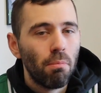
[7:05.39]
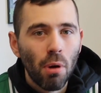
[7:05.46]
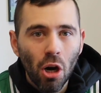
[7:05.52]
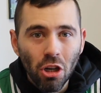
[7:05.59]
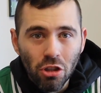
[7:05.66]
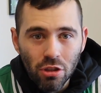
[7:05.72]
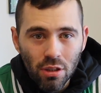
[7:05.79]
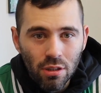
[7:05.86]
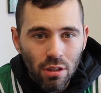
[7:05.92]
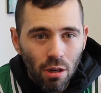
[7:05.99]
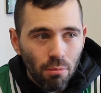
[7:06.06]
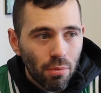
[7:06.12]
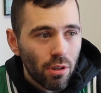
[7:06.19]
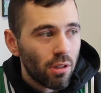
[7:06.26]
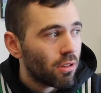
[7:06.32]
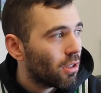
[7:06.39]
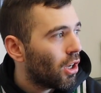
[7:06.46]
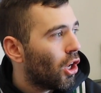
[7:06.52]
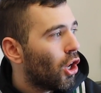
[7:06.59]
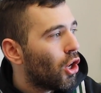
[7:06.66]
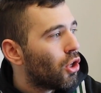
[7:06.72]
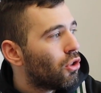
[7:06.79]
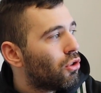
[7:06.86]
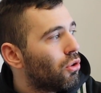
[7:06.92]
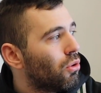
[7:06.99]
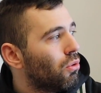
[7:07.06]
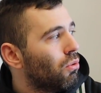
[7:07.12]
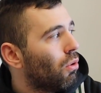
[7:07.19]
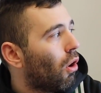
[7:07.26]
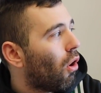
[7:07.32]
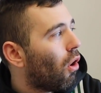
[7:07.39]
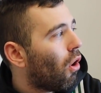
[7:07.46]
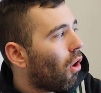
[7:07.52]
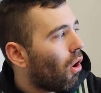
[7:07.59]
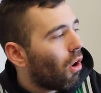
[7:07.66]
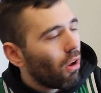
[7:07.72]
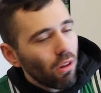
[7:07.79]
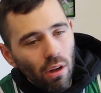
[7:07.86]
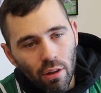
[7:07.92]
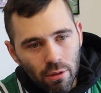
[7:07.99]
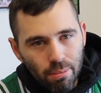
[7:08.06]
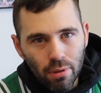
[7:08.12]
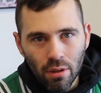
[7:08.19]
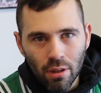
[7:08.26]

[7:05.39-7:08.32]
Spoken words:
punch the numbers, do all of the